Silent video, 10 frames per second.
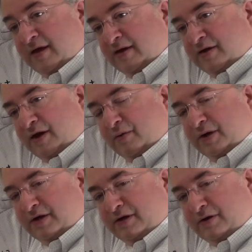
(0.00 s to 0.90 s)
No, we
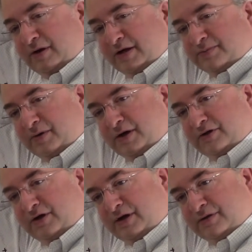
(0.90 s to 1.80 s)
didn't learn
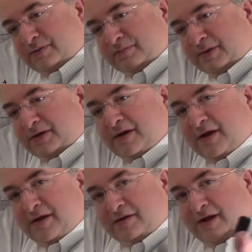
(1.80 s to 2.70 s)
exponentiation, but
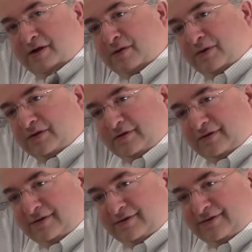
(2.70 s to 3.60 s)
they know
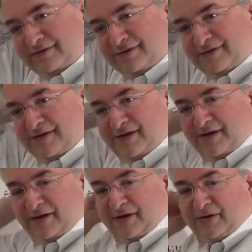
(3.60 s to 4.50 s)

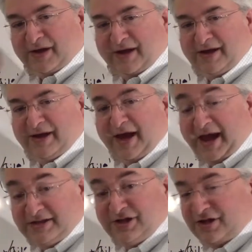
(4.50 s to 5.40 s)
it. Okay?
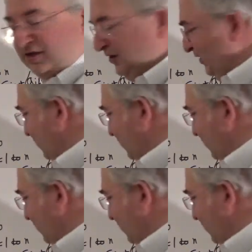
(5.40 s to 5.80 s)
N to the third.